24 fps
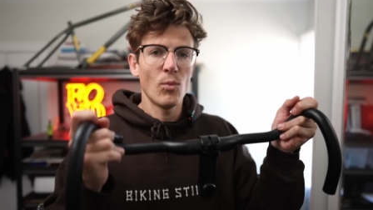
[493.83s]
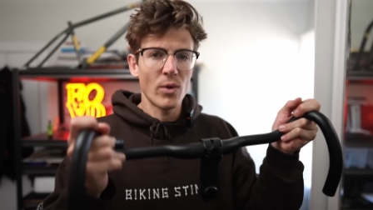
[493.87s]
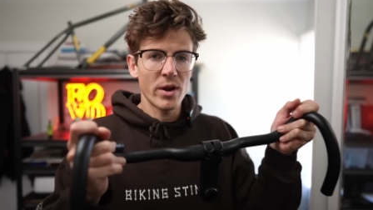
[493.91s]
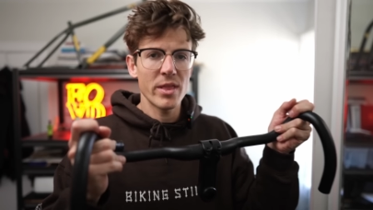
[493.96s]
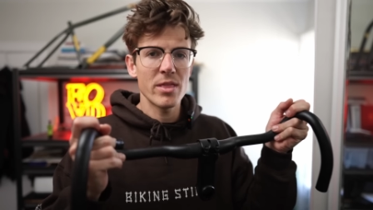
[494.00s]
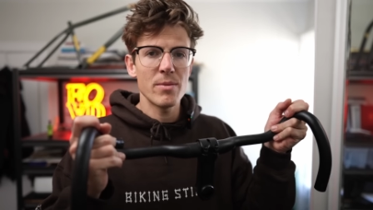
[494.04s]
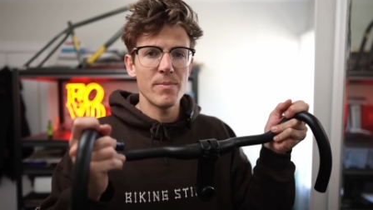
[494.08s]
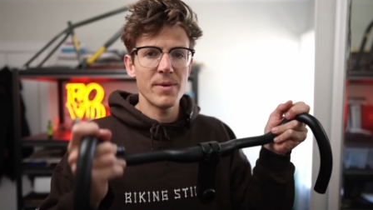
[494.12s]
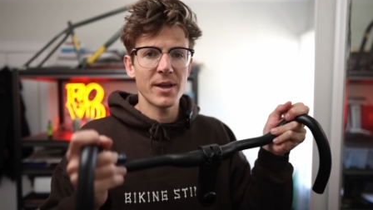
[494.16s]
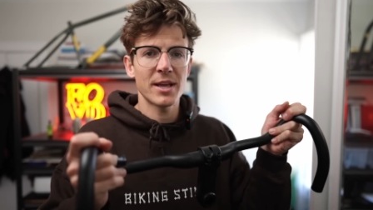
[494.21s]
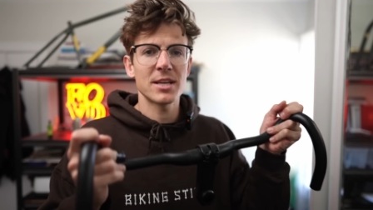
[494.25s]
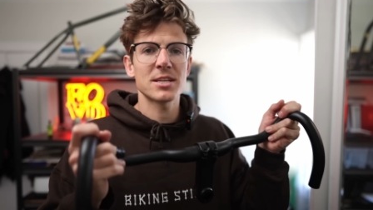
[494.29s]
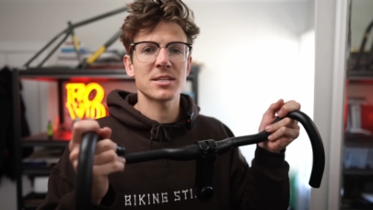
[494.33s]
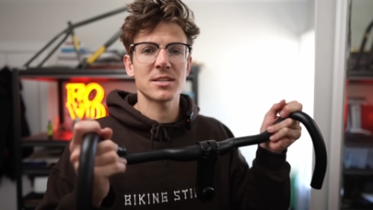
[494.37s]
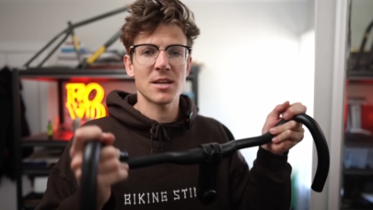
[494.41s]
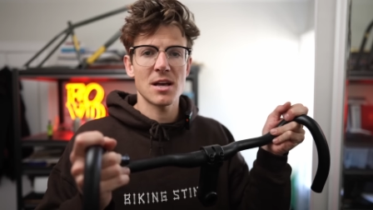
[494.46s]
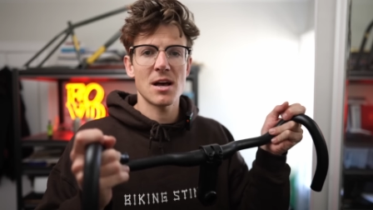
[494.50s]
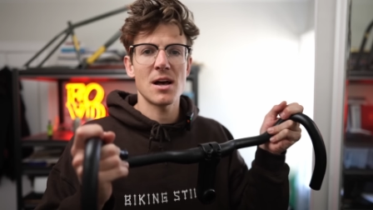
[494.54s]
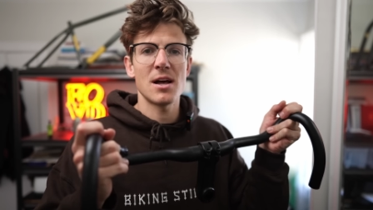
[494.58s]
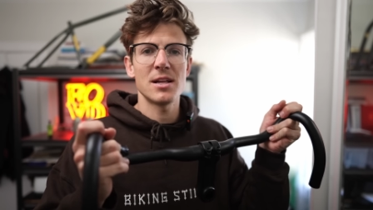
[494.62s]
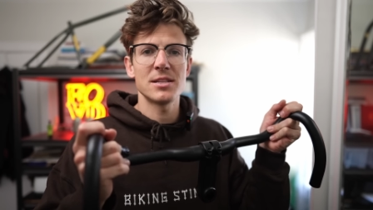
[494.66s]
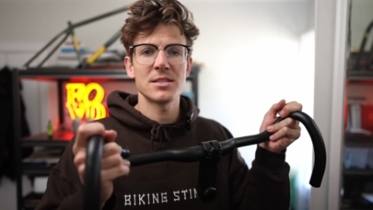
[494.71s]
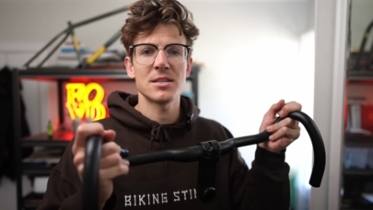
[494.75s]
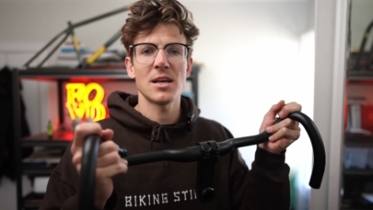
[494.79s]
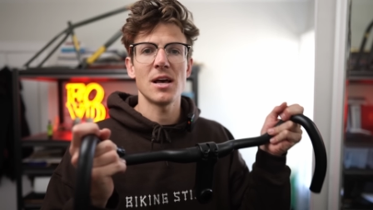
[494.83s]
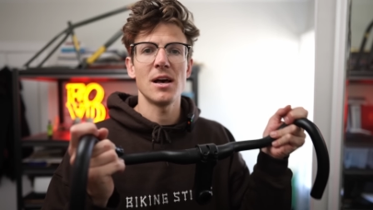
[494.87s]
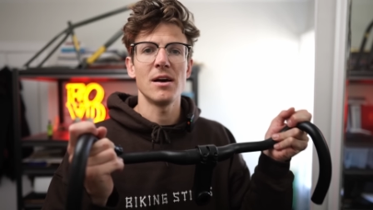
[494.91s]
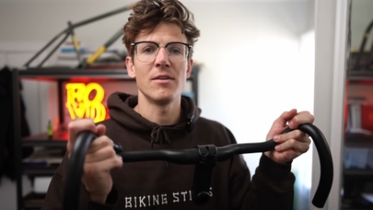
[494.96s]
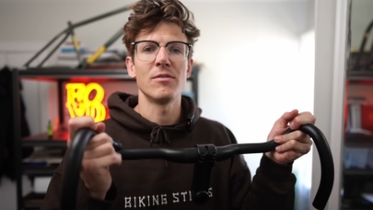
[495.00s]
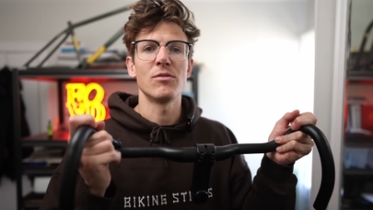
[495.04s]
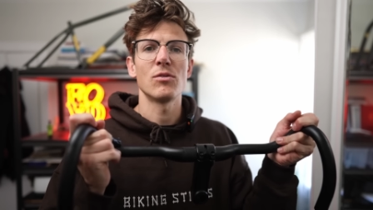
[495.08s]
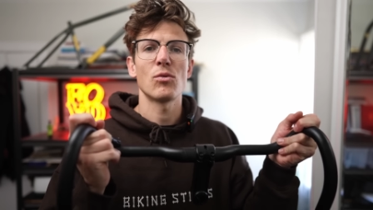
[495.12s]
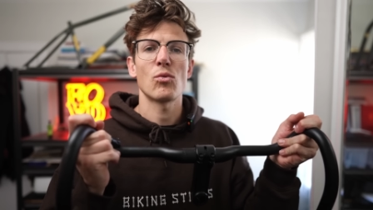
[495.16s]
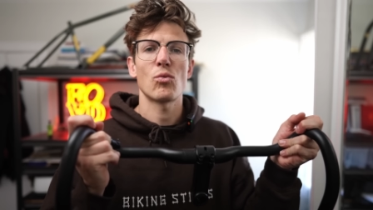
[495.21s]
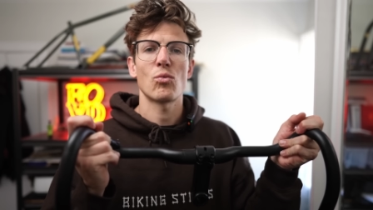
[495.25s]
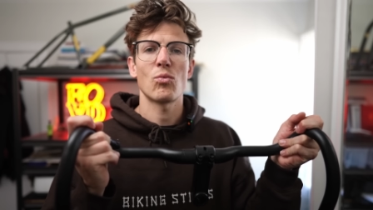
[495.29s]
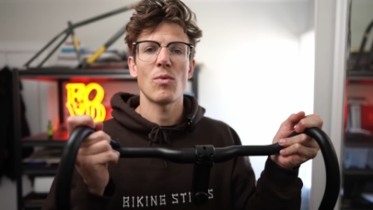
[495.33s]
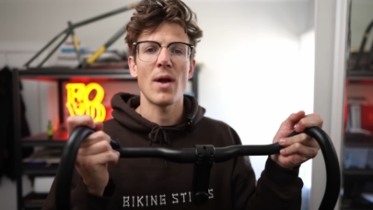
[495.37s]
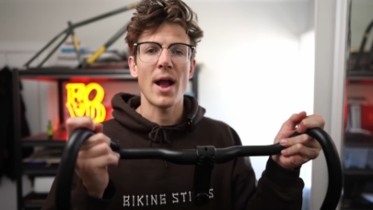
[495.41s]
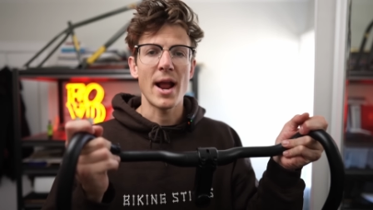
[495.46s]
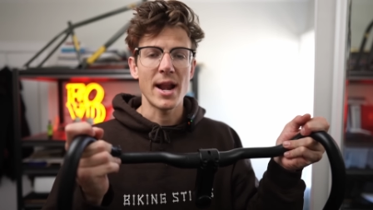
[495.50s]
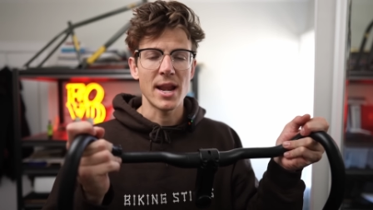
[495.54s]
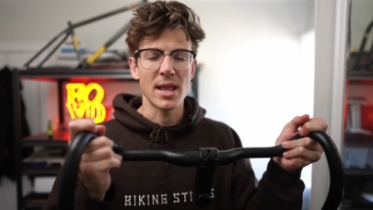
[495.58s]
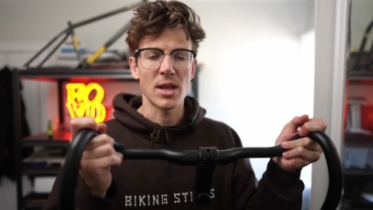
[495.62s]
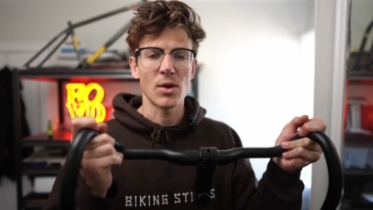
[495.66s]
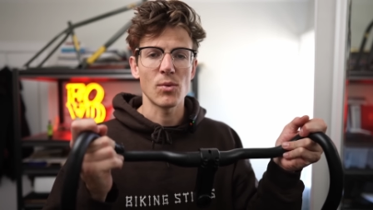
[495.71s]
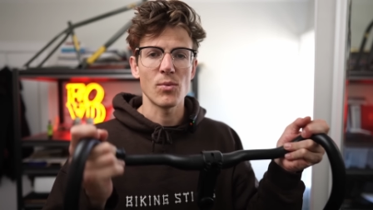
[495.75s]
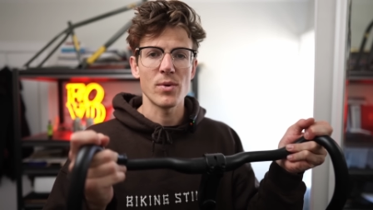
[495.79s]
One of the biggest cons of
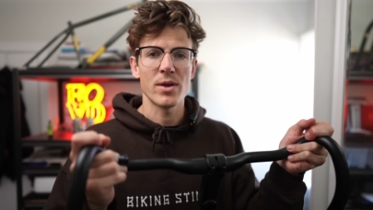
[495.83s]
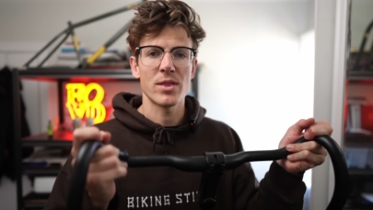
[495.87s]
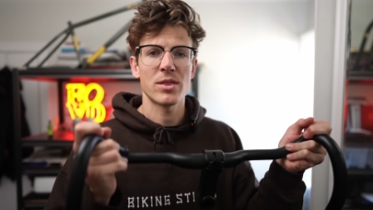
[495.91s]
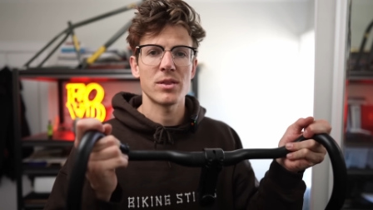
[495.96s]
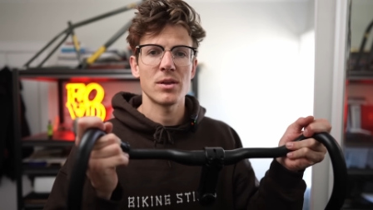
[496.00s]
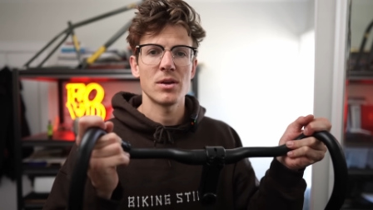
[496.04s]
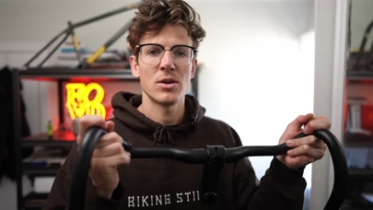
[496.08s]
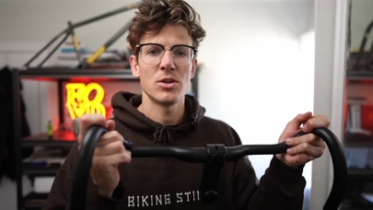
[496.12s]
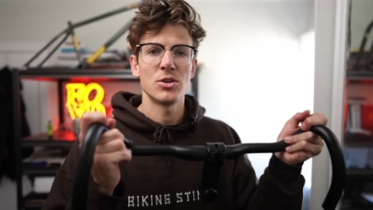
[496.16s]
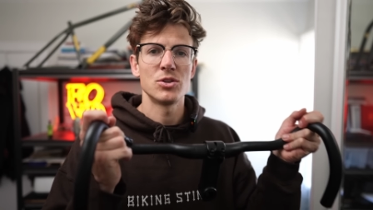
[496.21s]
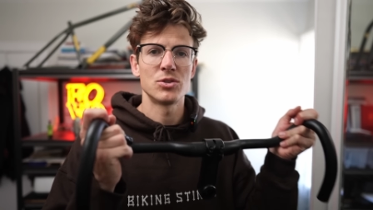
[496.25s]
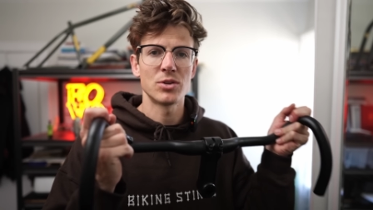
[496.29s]
riding with